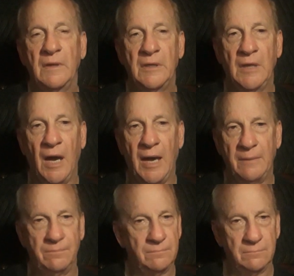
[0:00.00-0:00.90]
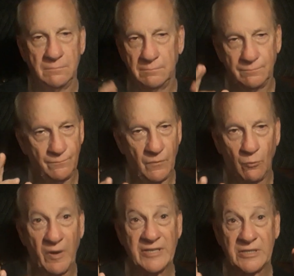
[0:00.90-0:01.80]
God
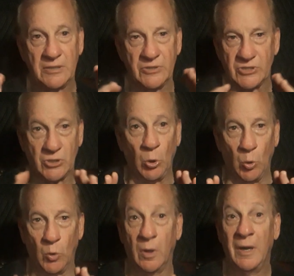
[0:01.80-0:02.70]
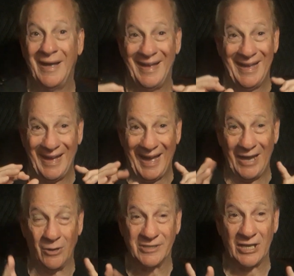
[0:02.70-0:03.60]
rest his soul. I
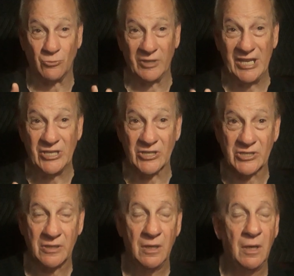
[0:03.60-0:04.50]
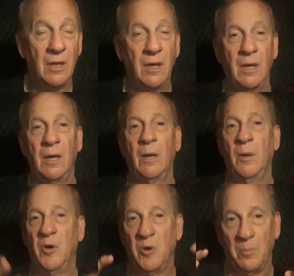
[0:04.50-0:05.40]
know it sounds religious,
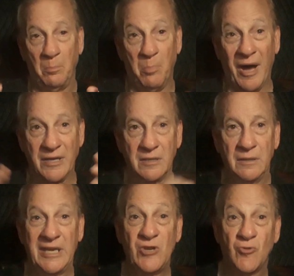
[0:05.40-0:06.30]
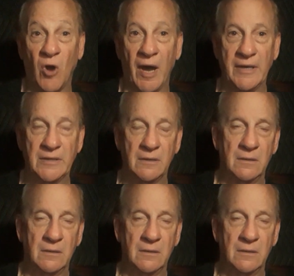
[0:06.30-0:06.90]
but he tried.